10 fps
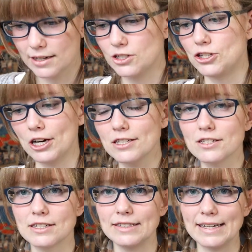I
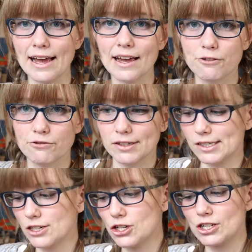just today
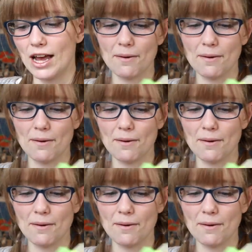finished